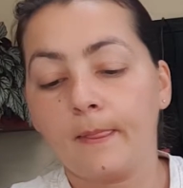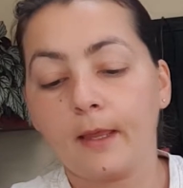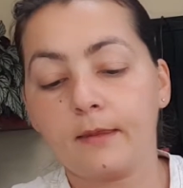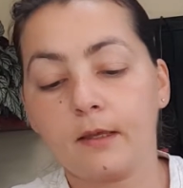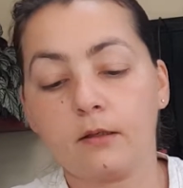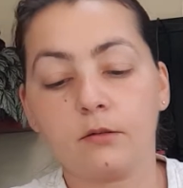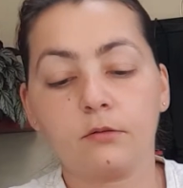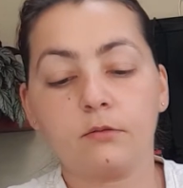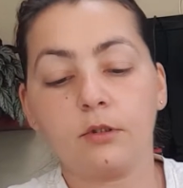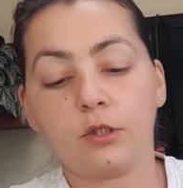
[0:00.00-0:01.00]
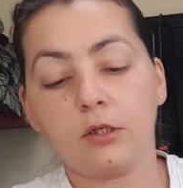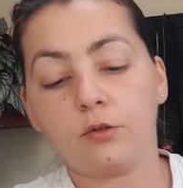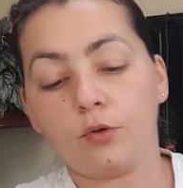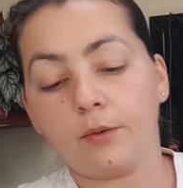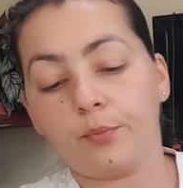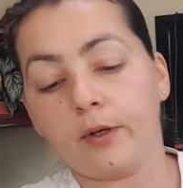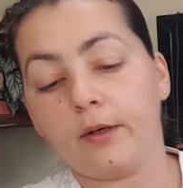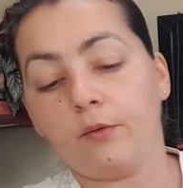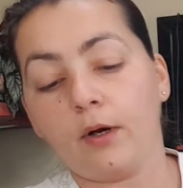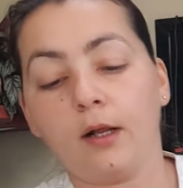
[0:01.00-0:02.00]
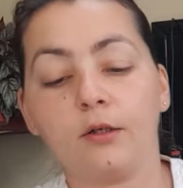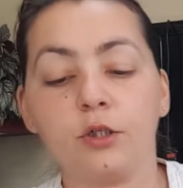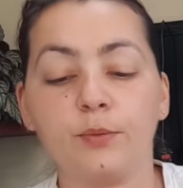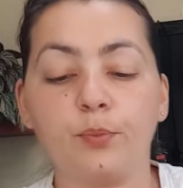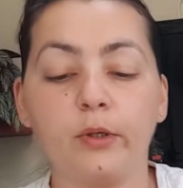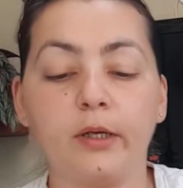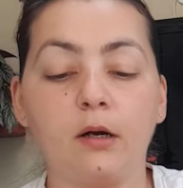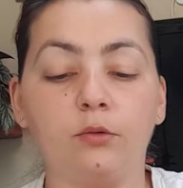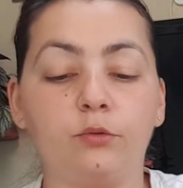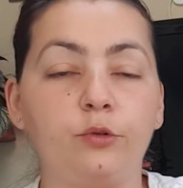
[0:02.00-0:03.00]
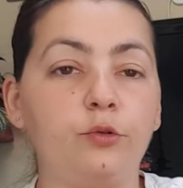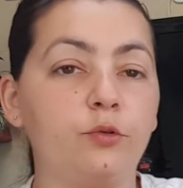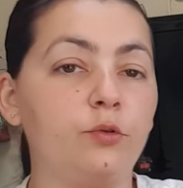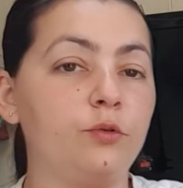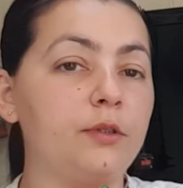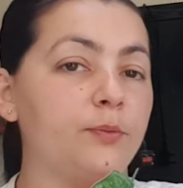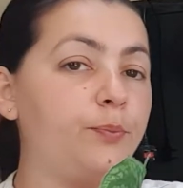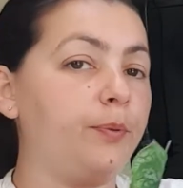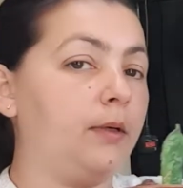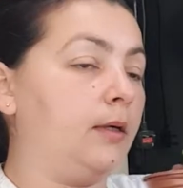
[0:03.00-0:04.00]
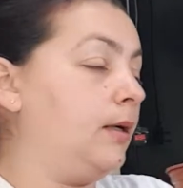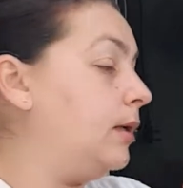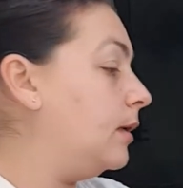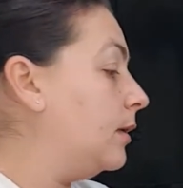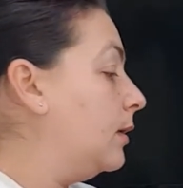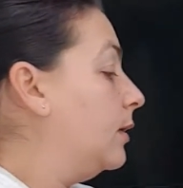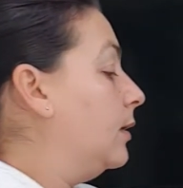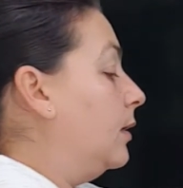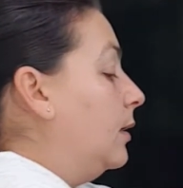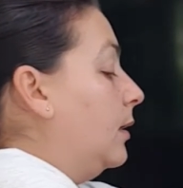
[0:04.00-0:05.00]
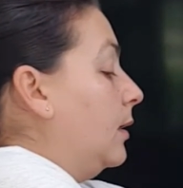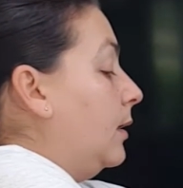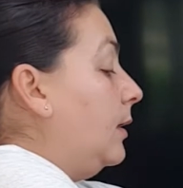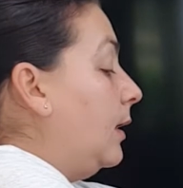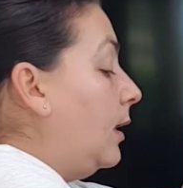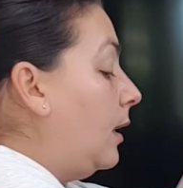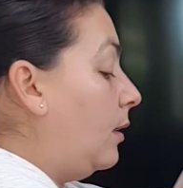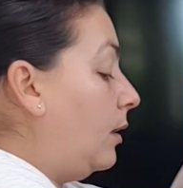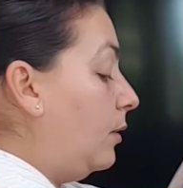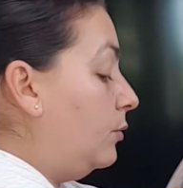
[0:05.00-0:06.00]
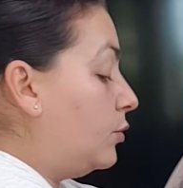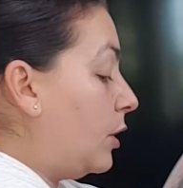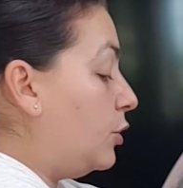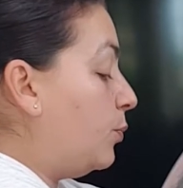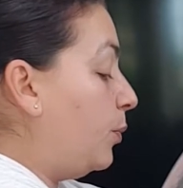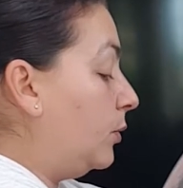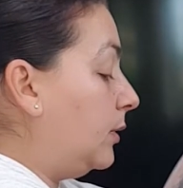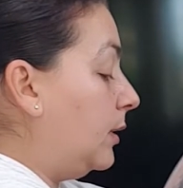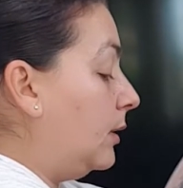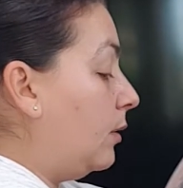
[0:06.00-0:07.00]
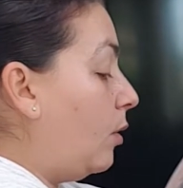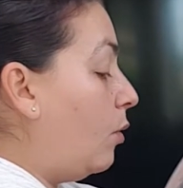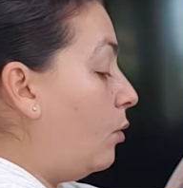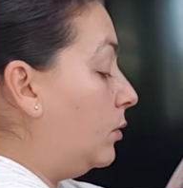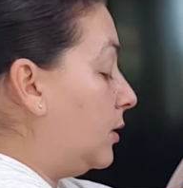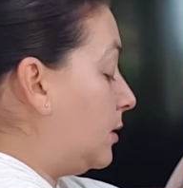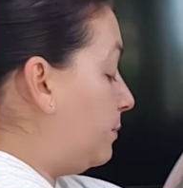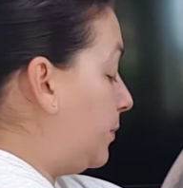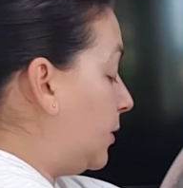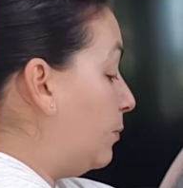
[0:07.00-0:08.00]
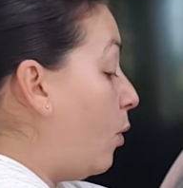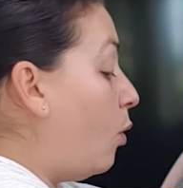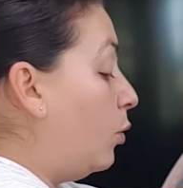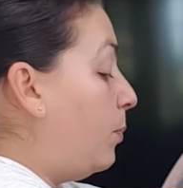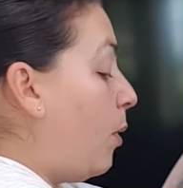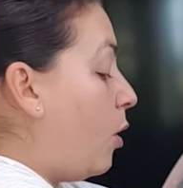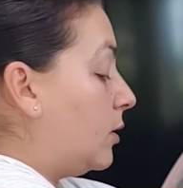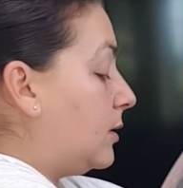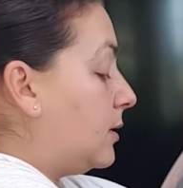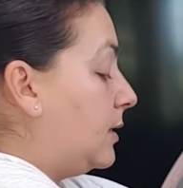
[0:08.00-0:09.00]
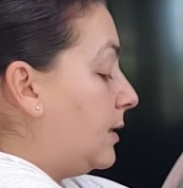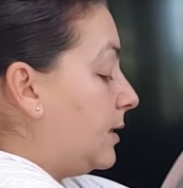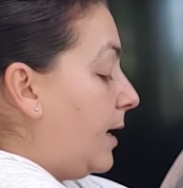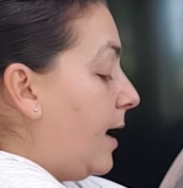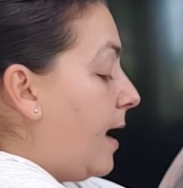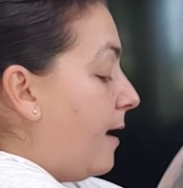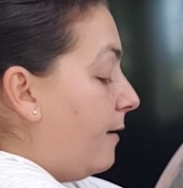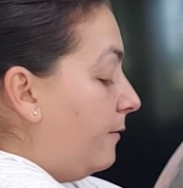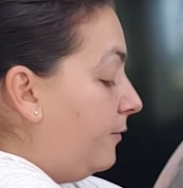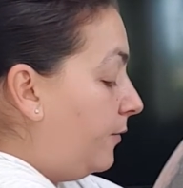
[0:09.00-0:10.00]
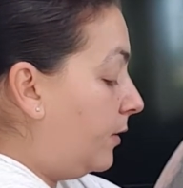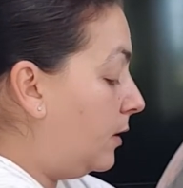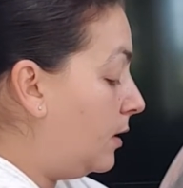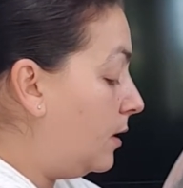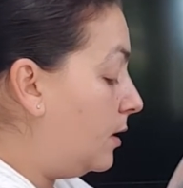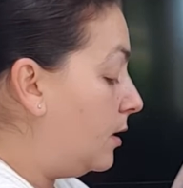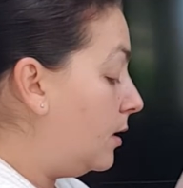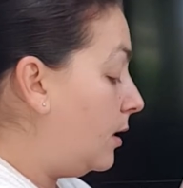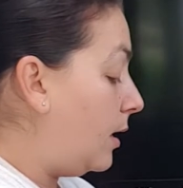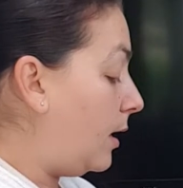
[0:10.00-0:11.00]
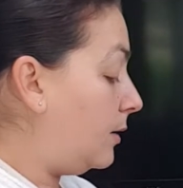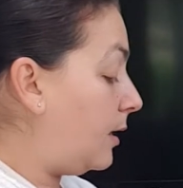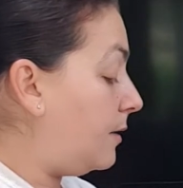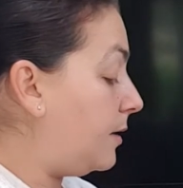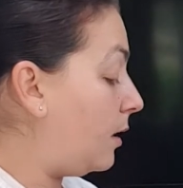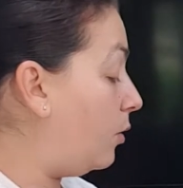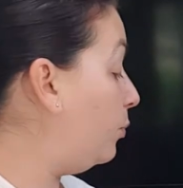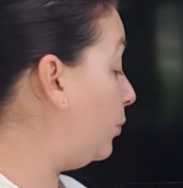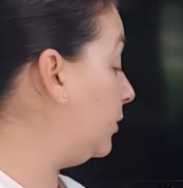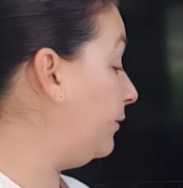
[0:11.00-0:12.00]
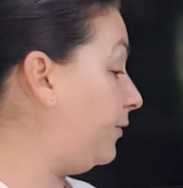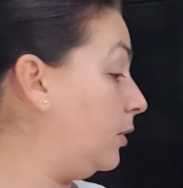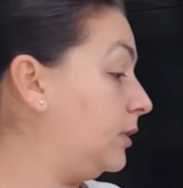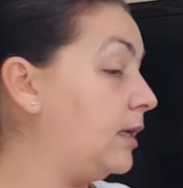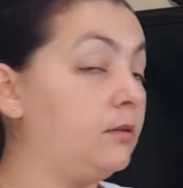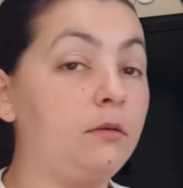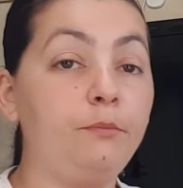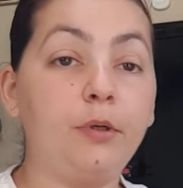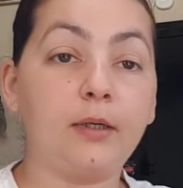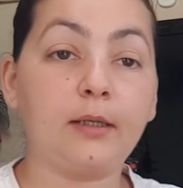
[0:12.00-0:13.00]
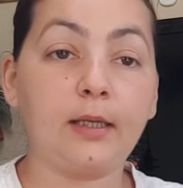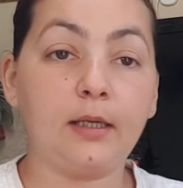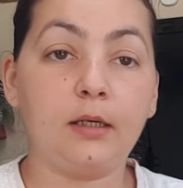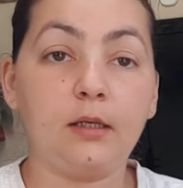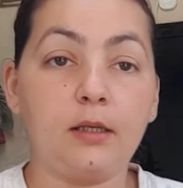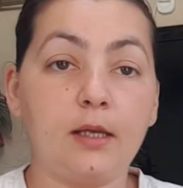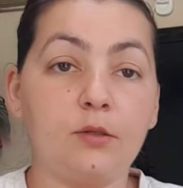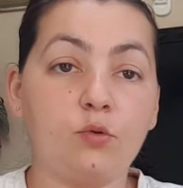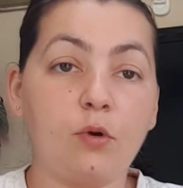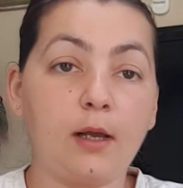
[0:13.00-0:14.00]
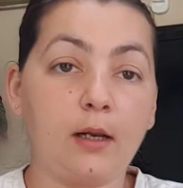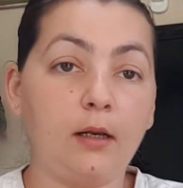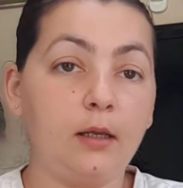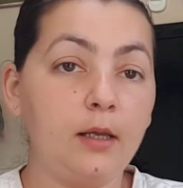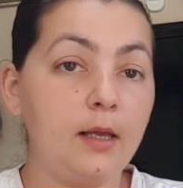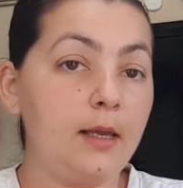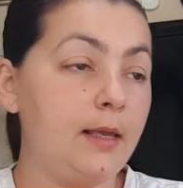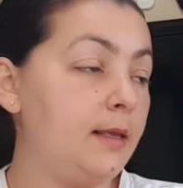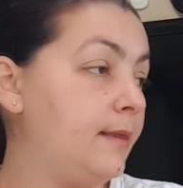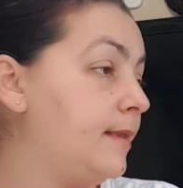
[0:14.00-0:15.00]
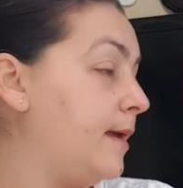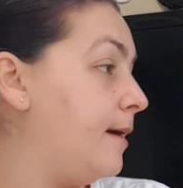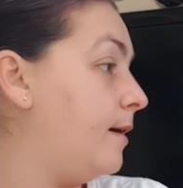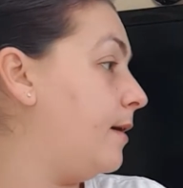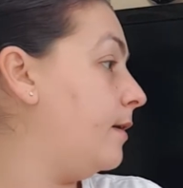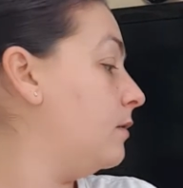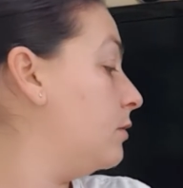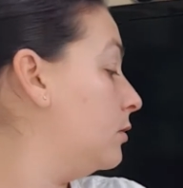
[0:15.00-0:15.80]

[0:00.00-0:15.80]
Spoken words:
I think she's doing pretty well. She's putting out new roots, but yeah, I'll try to put all the small pots that I have, and I think I will put the philodendron Birkin as well in there,